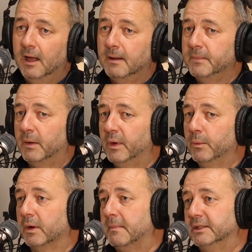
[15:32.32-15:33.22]
And we
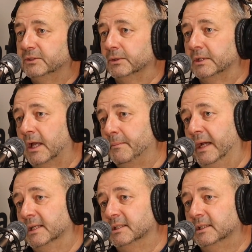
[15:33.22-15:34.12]
want to make sure that
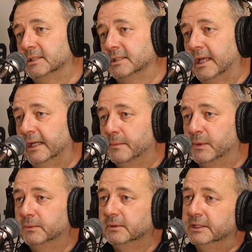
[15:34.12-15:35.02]
packaging is sustainable,